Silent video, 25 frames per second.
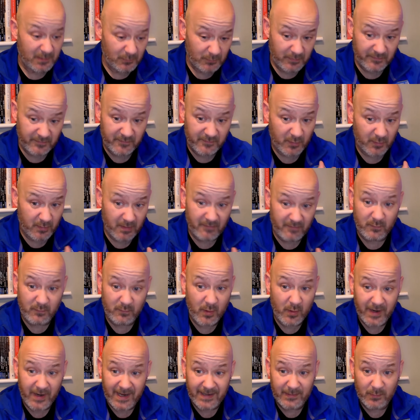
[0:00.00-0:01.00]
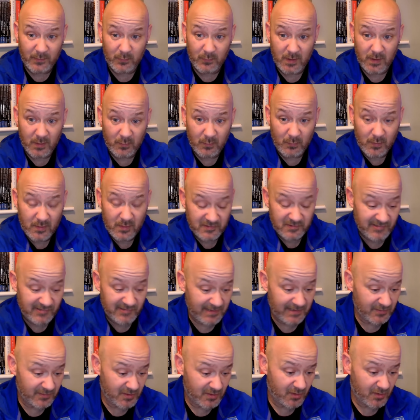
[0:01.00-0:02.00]
we've got to have one eye on what's
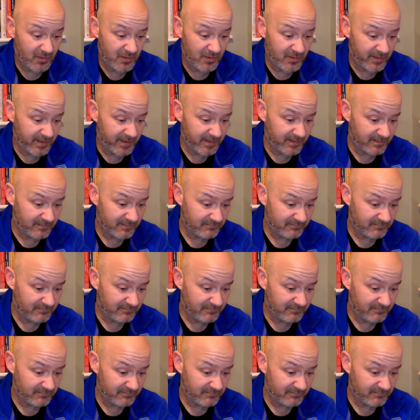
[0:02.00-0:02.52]
around the corner.